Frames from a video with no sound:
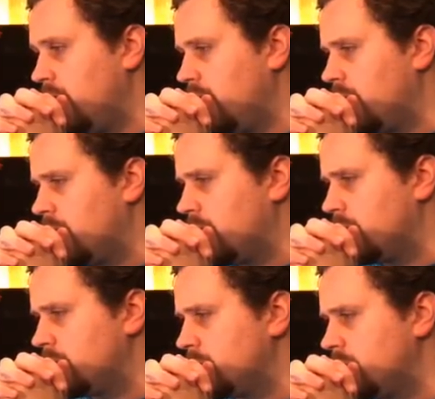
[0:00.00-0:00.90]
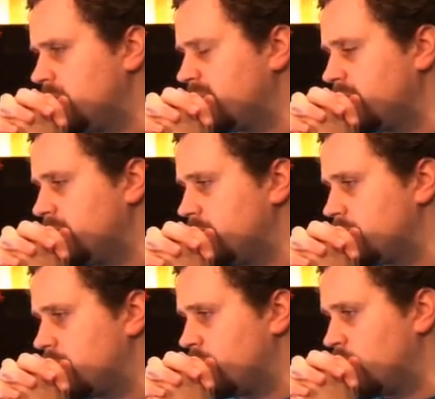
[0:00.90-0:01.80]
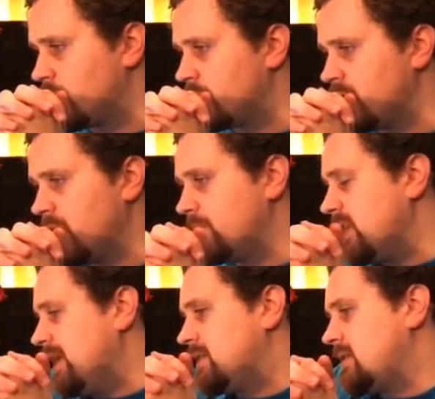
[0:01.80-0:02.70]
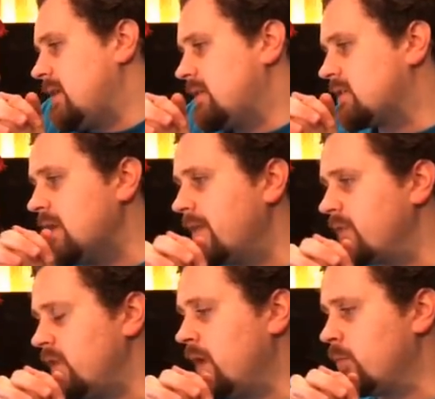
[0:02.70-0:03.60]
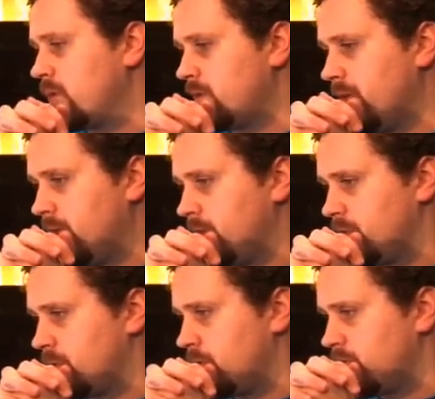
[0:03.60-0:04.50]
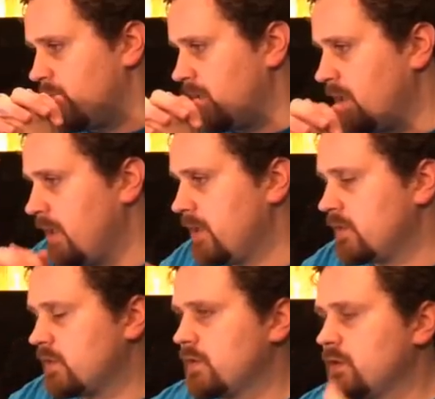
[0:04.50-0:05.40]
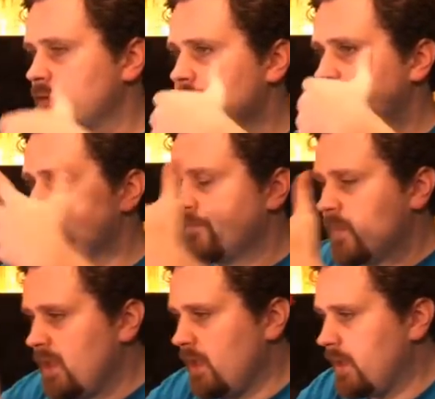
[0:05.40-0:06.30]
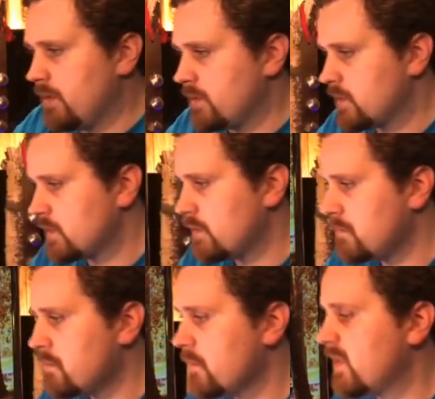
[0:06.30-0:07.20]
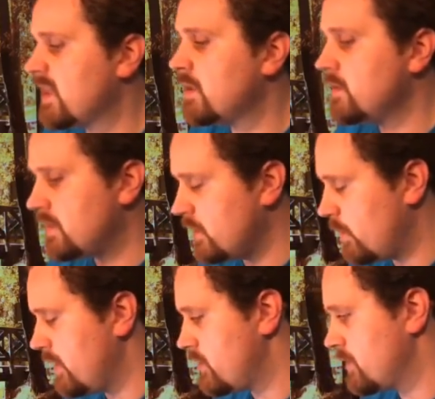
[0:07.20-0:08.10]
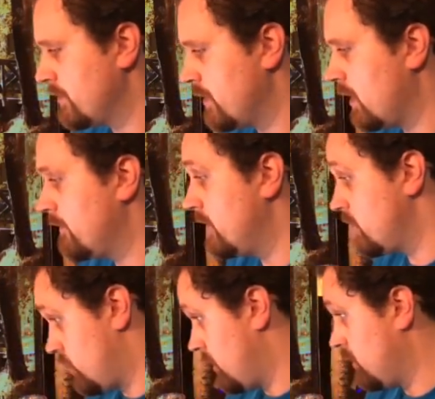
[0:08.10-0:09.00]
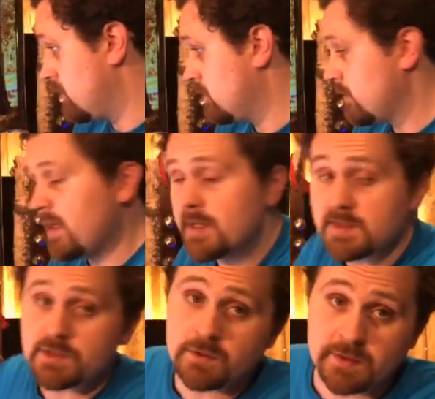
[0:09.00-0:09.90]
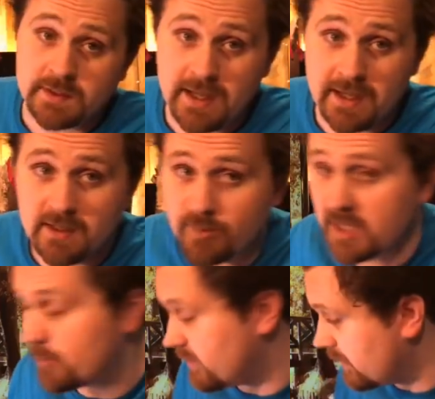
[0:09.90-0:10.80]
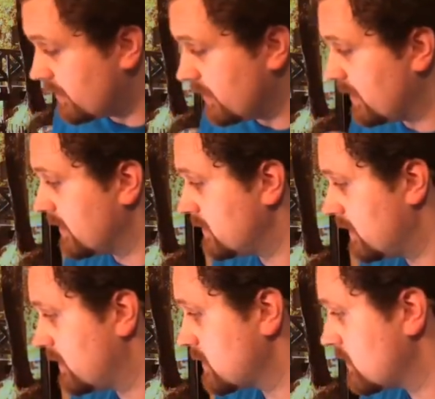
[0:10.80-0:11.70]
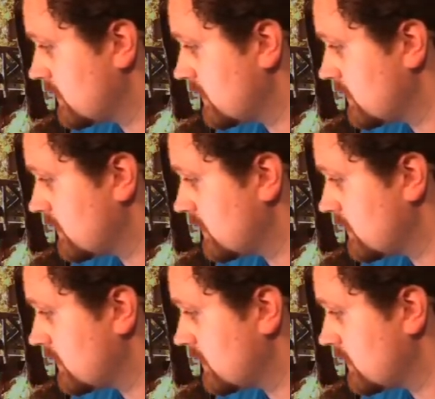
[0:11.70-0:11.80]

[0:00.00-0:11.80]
Uh, definitely deserve more subs. It's it's not the number that concerns me. It's it's the continuation of the show, and it's certainly not a popularity contest.